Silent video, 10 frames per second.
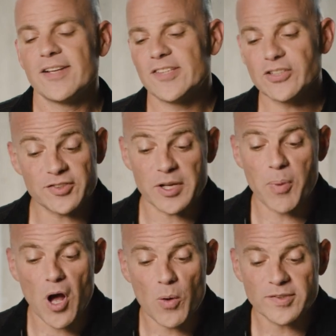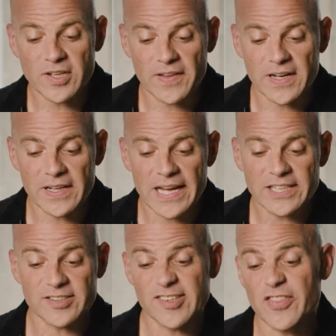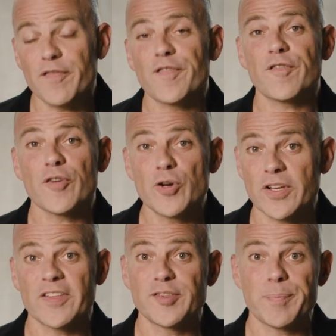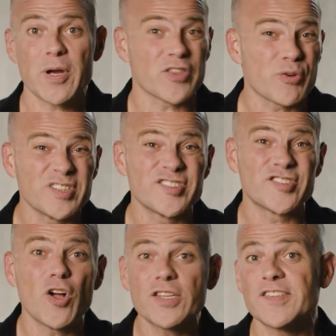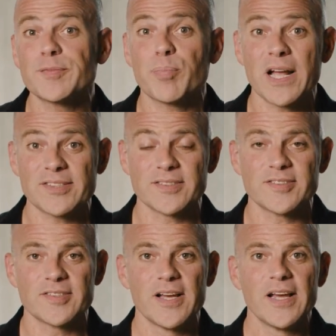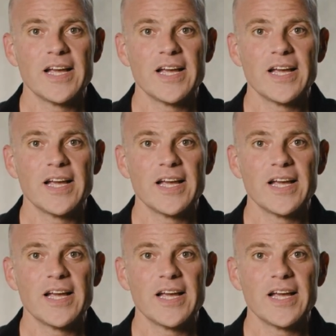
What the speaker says: It's interesting, Paul will tell the Galatians that the fruit of the Spirit, the result of His presence,